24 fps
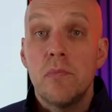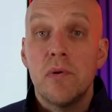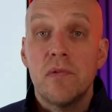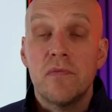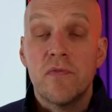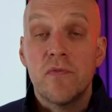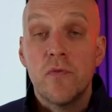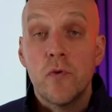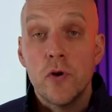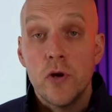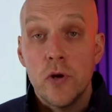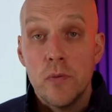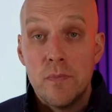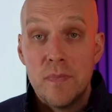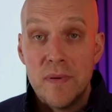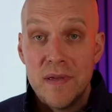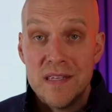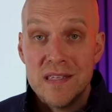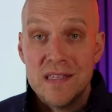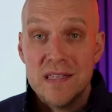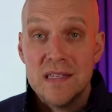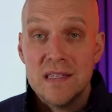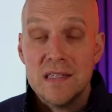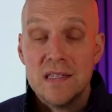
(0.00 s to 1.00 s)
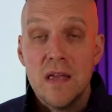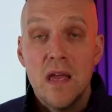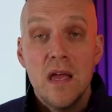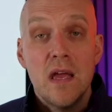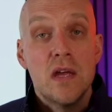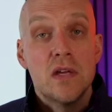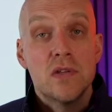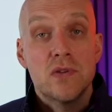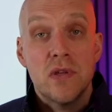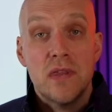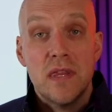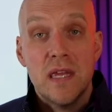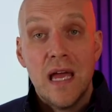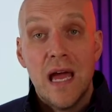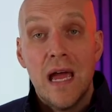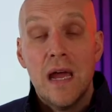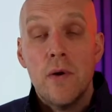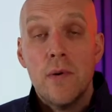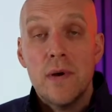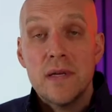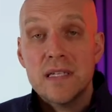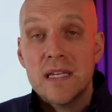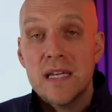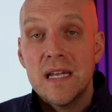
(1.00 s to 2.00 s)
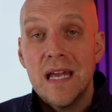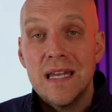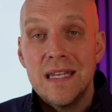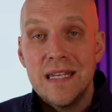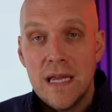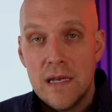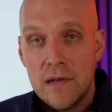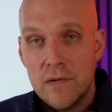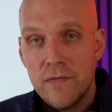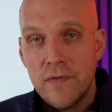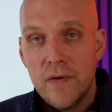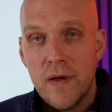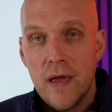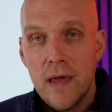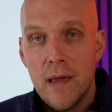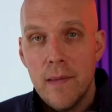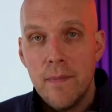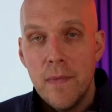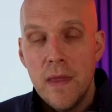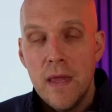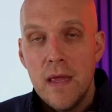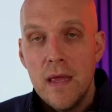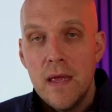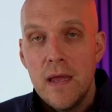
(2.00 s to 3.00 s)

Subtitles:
for your business, so the IRS can identify it.